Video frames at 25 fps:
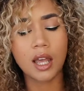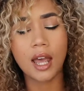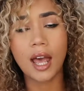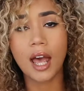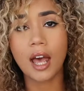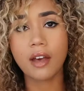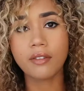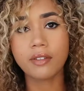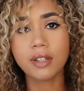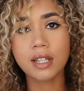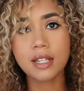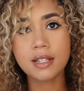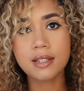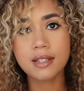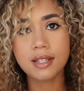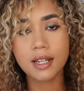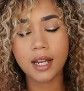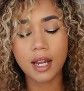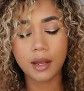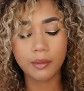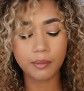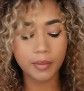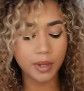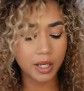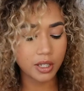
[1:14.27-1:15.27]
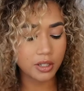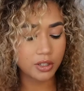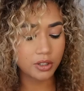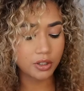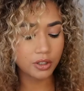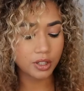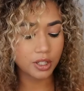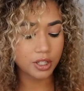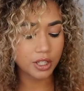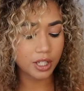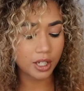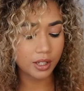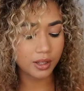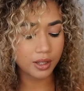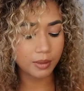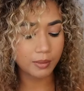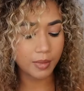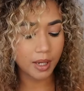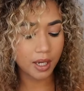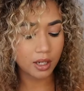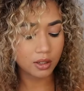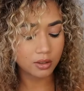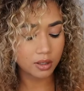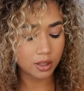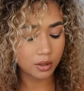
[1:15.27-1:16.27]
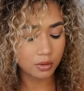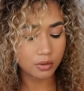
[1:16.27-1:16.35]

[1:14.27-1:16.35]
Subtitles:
have an Instagram page so you can check them out.